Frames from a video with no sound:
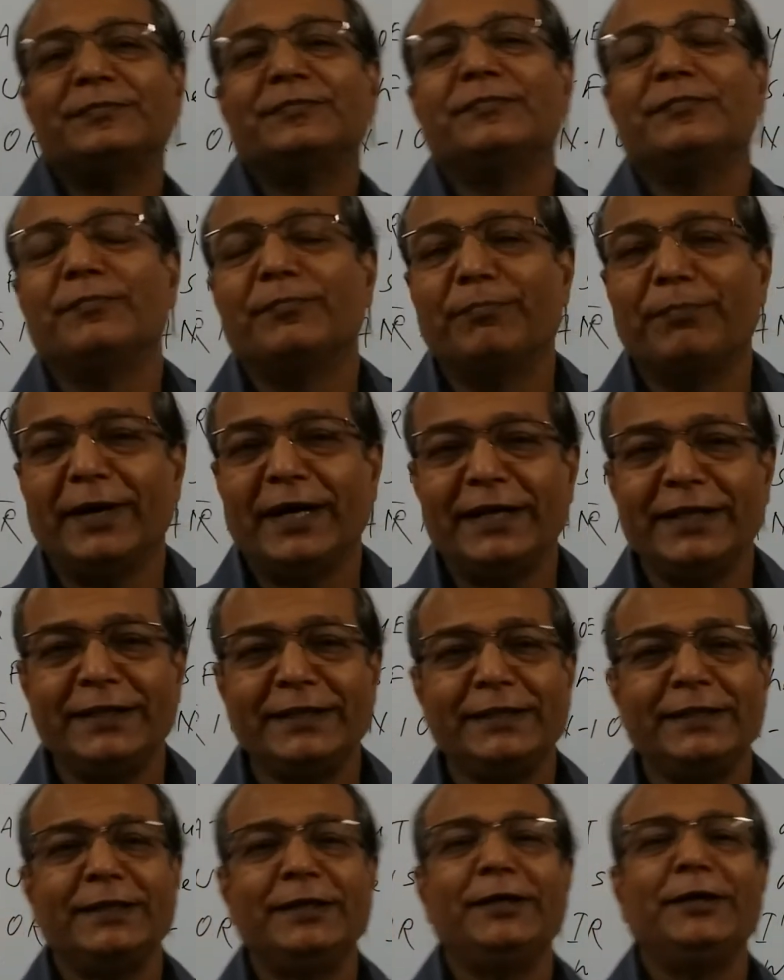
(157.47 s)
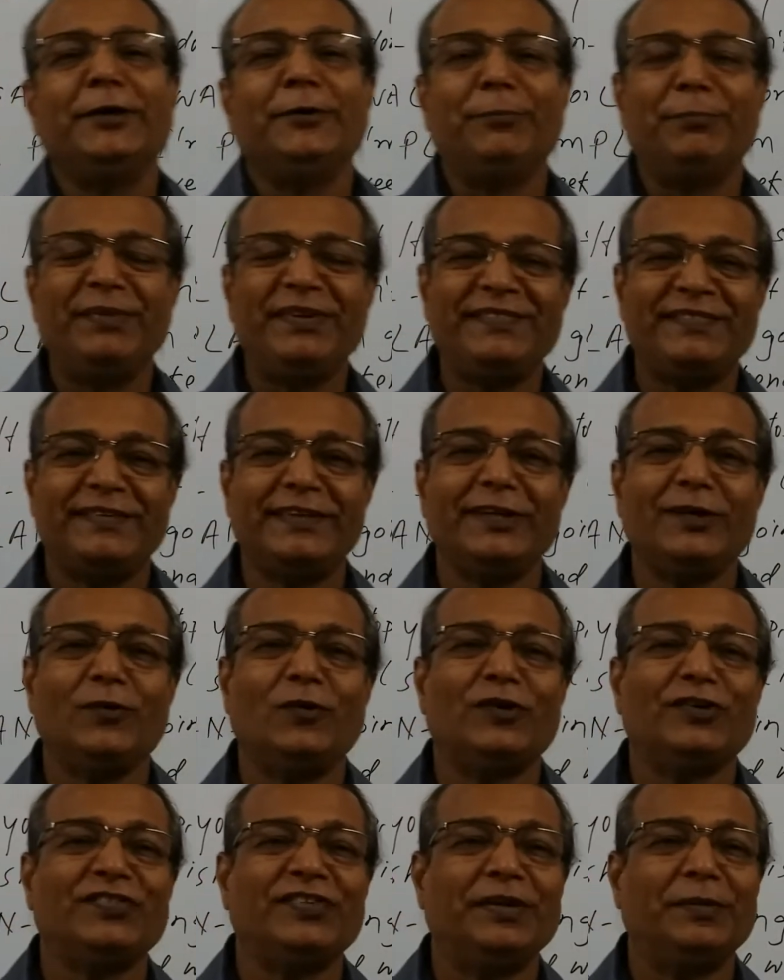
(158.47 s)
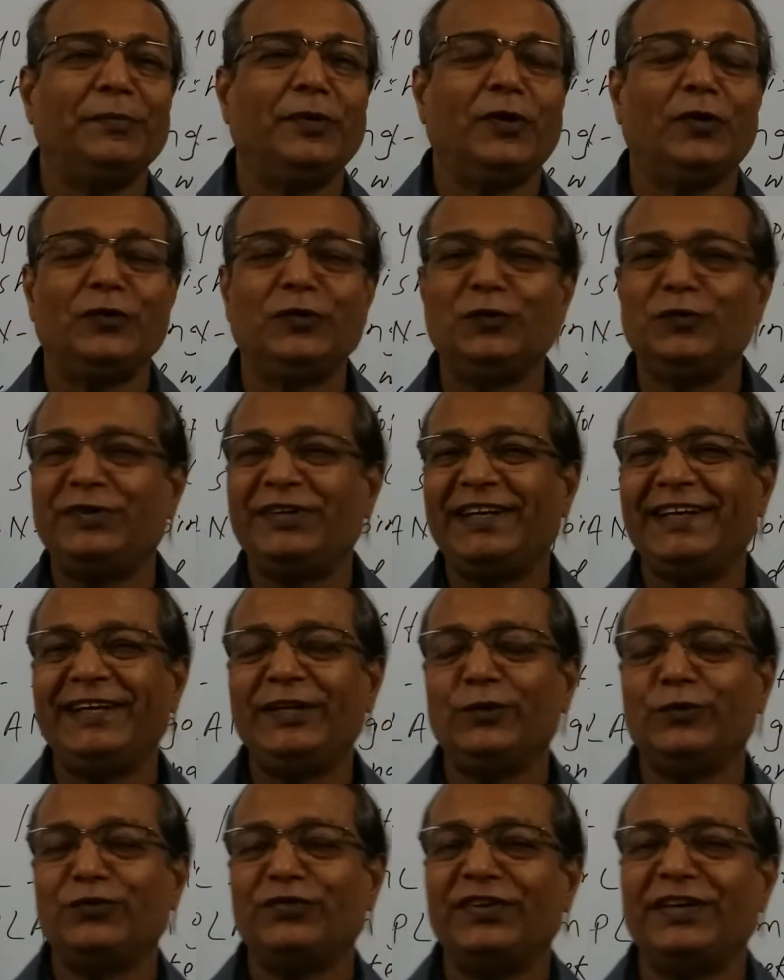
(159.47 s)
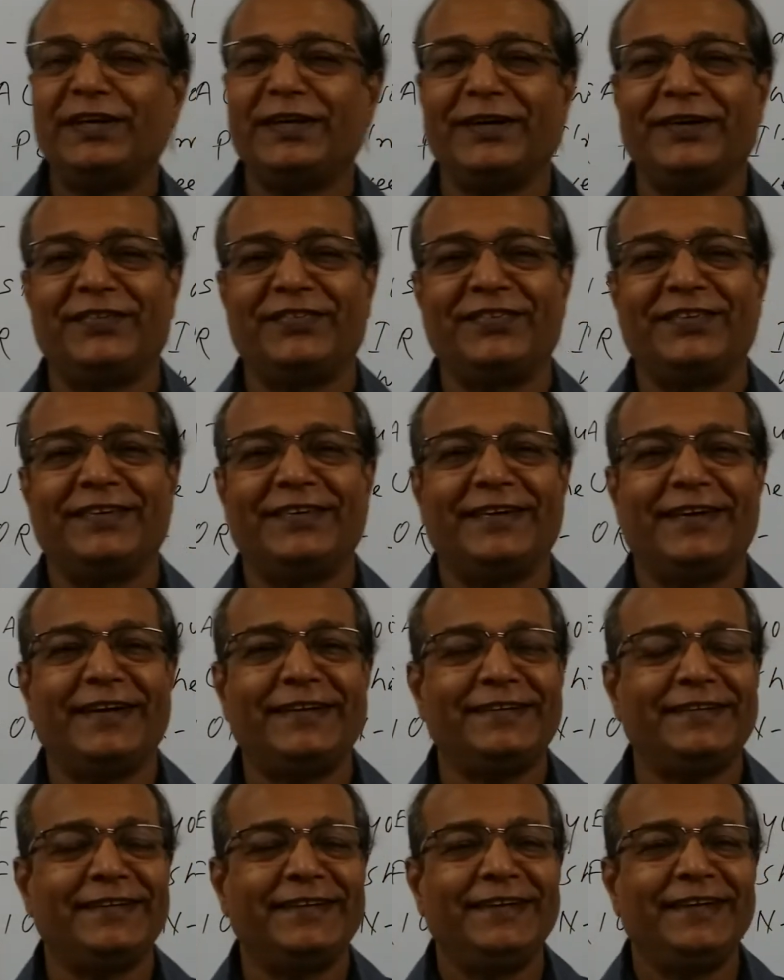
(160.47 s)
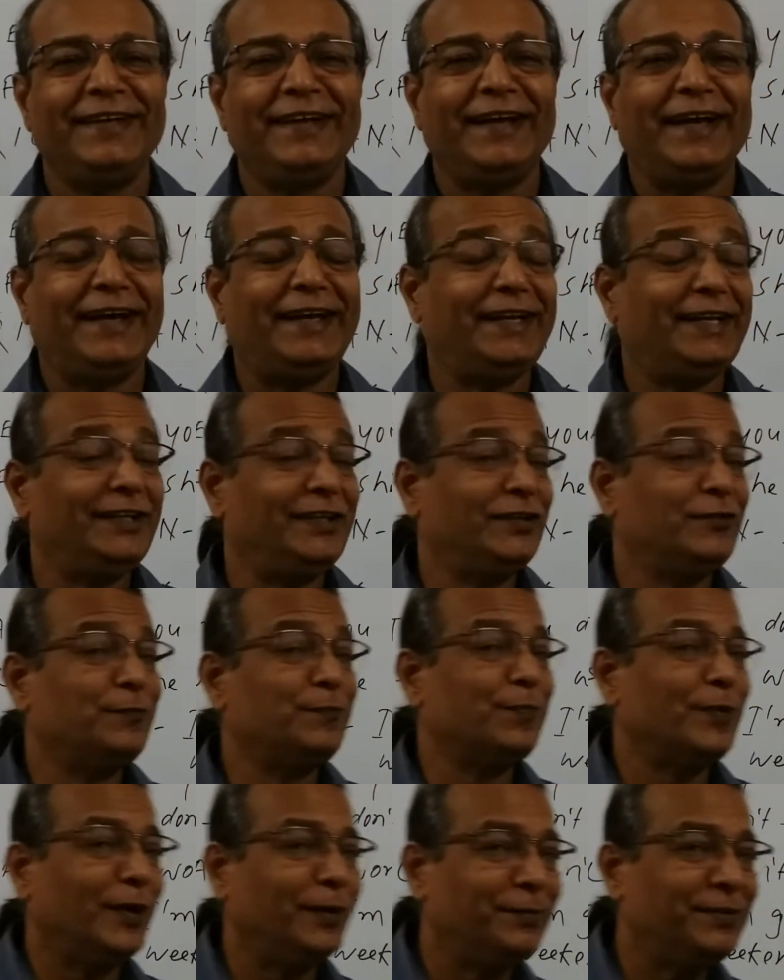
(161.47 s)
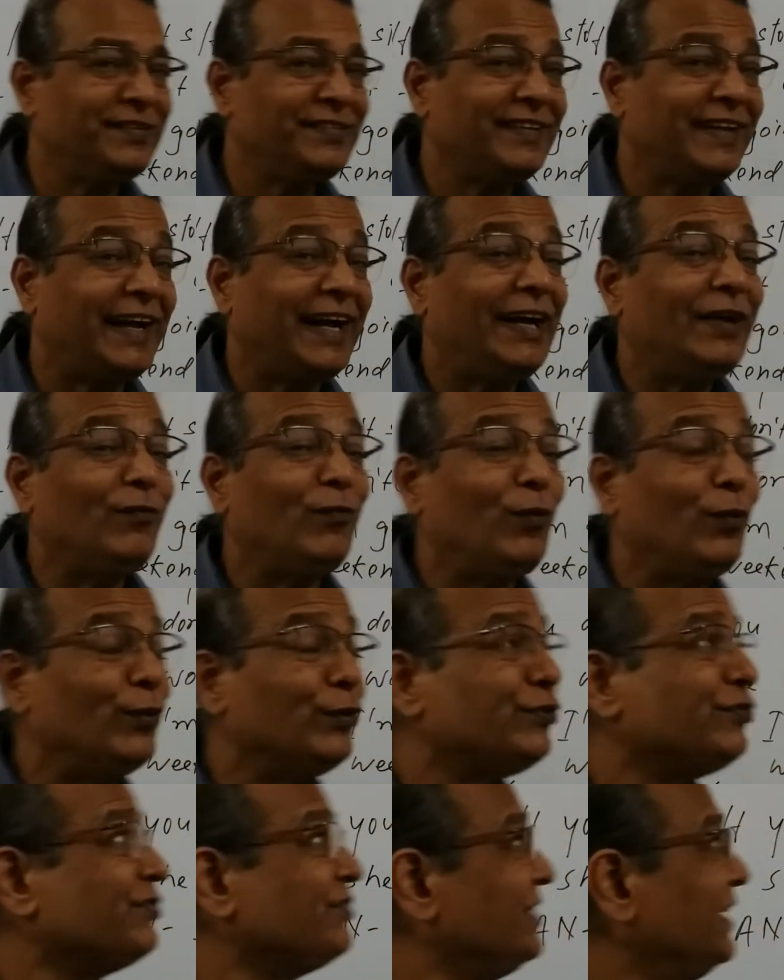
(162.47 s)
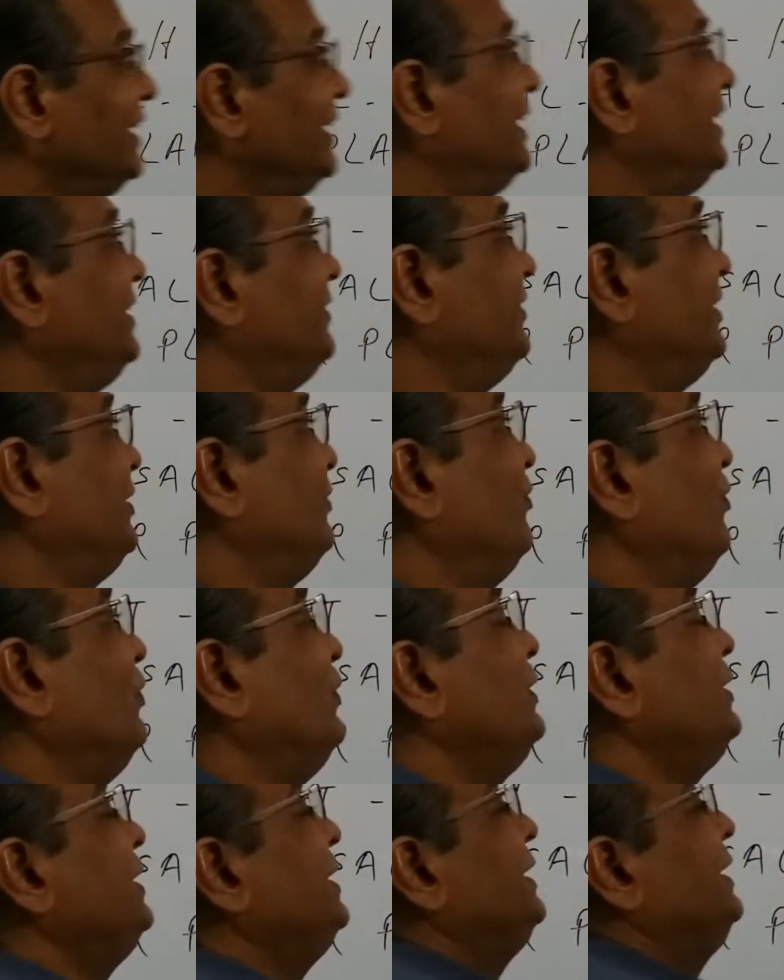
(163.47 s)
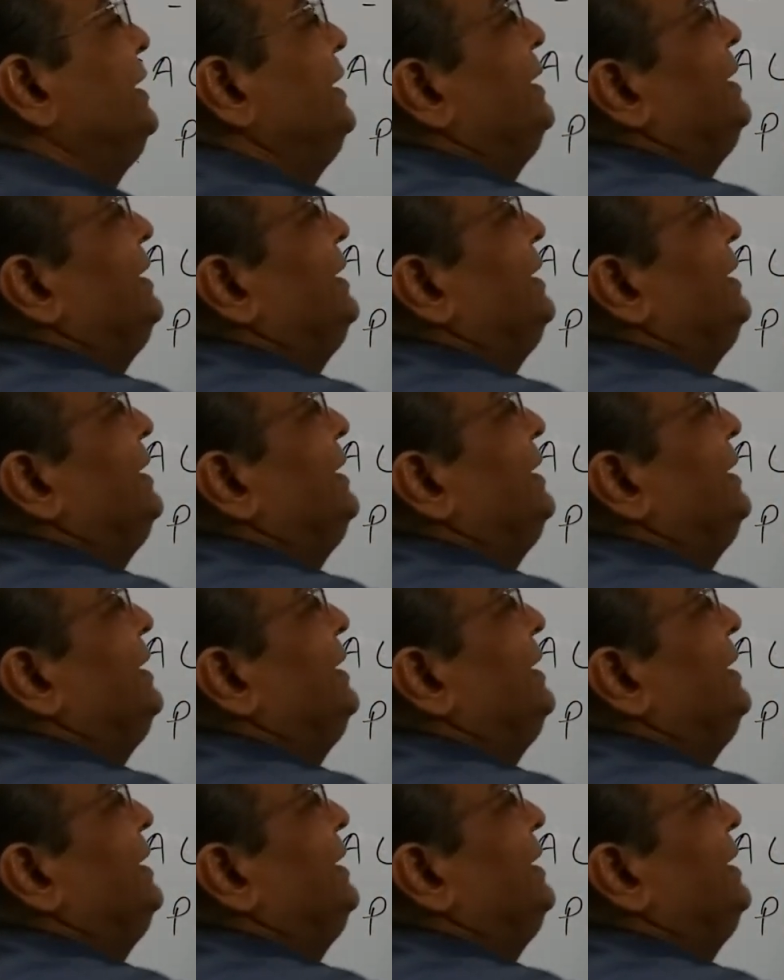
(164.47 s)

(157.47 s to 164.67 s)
by mistake or somehow you tell your secrets, right? And I just promise I won't tell anyone. Won't